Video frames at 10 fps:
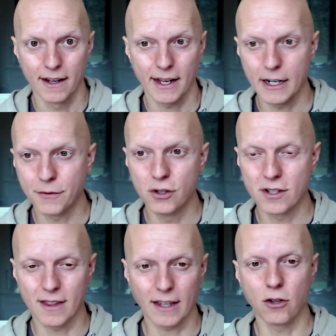And if you
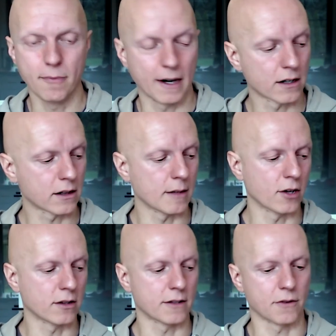just think numerically
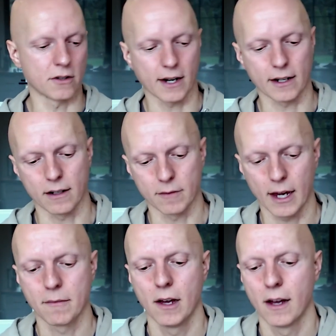about this for a second,
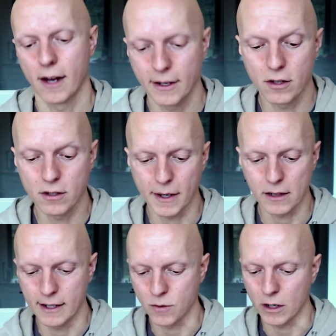okay? I do this with my
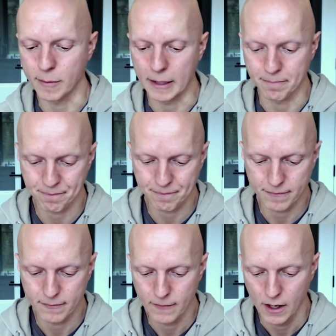clients quite a bit.
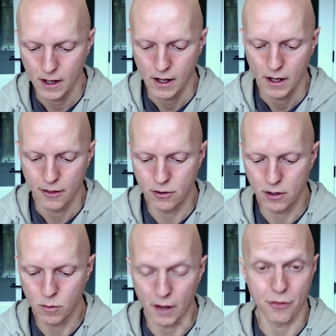There are
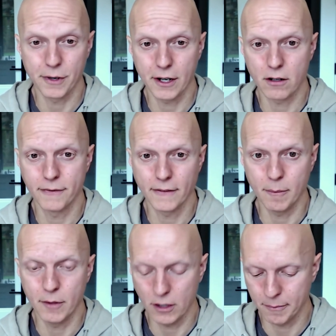what, three hundred fifty
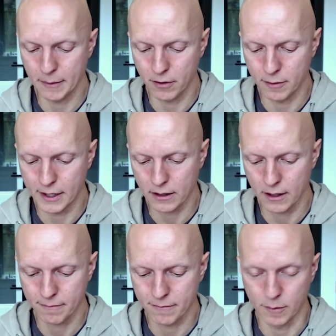million people in America?
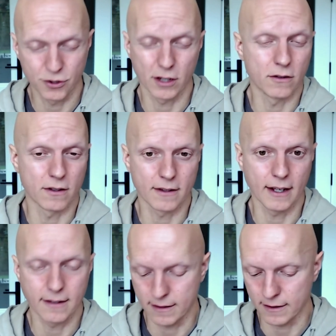I'm just gonna use the
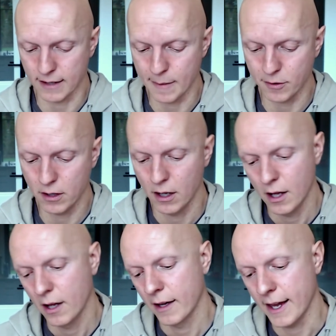States as an example.
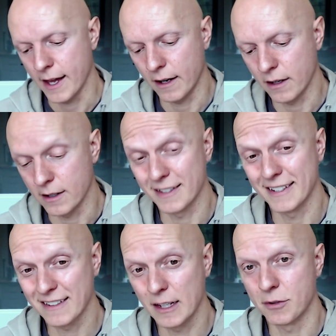And uh,
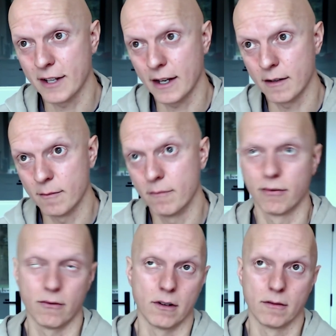sixty percent,
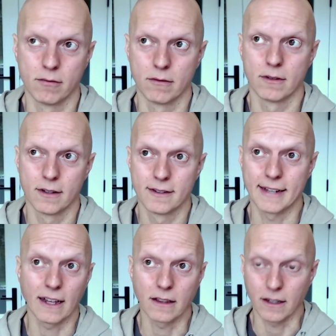well,
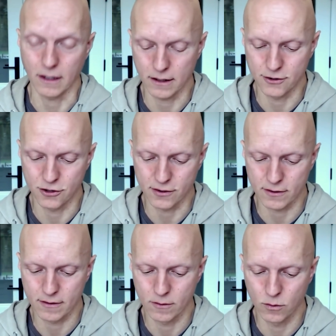sadly, let's
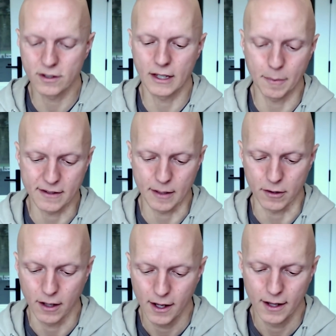just, let's keep it
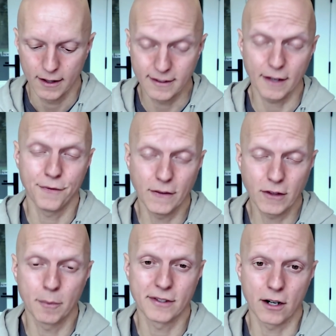simple. Let's say
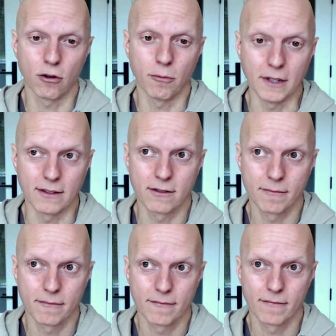fifty percent are obese,
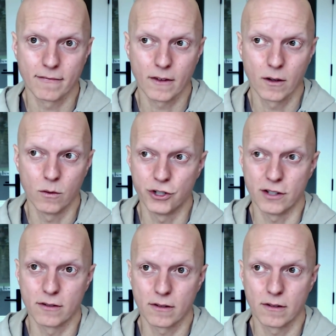which
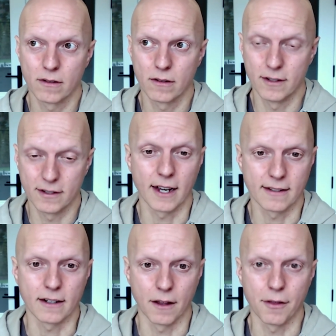is
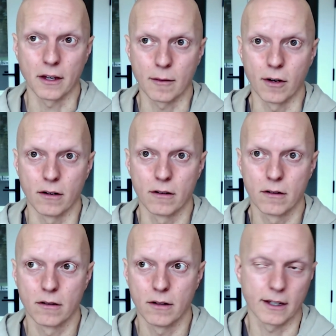disgusting to think about.
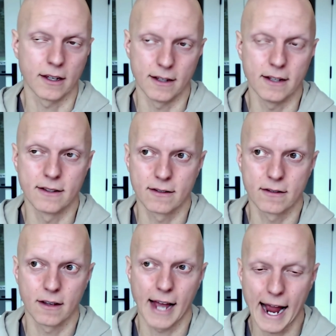Like, it, it's
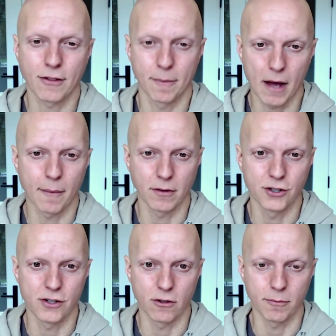half the
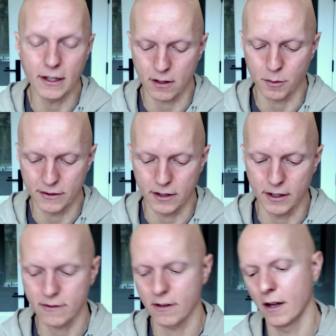population's obese. Are we
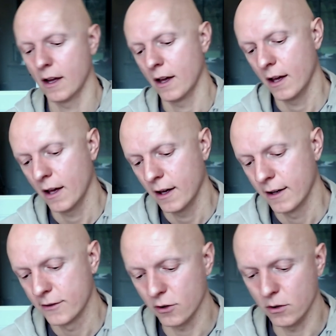serious?
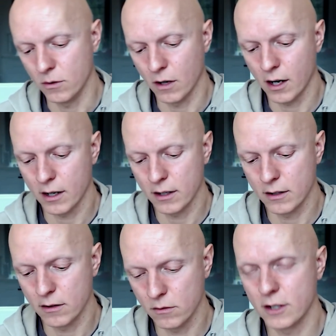So, uh,
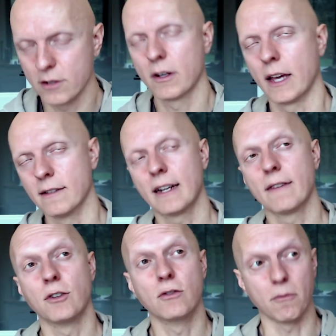let, okay, let's not
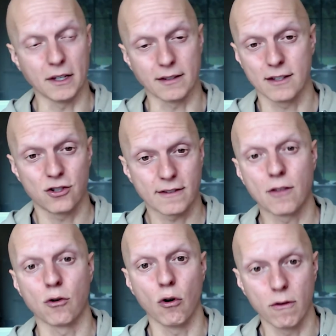even use obese. Let's just say
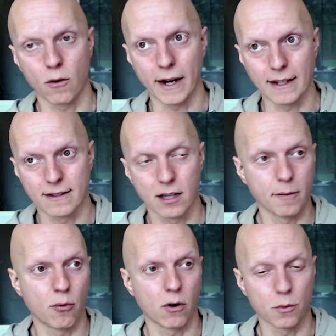they're overweight to the
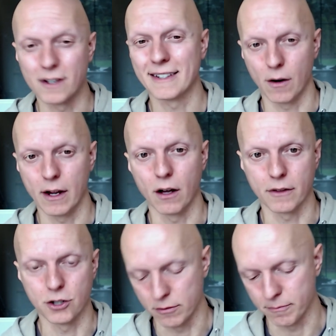point where it's now a health
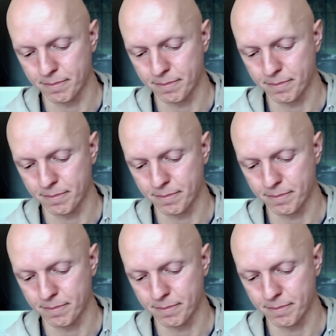issue.